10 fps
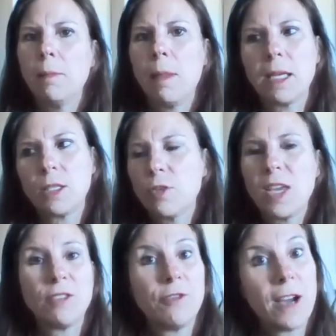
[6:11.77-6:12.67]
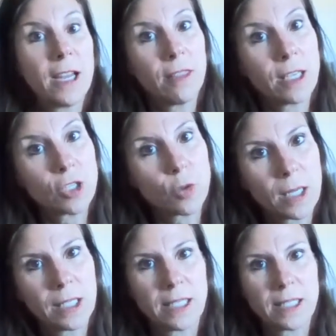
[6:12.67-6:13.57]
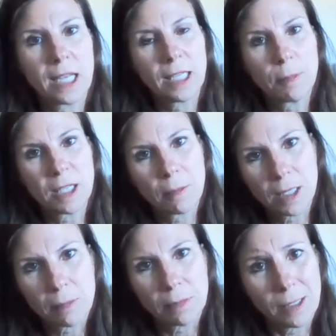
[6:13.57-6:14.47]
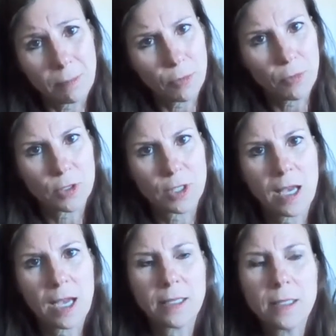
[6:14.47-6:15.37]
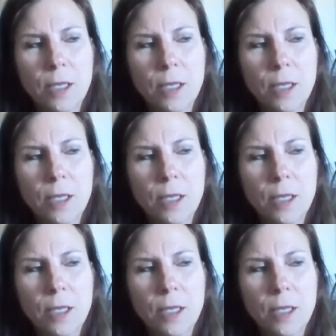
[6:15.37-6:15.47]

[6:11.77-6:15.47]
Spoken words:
Make it so they can find things quickly as they click, click, click, click through your slides.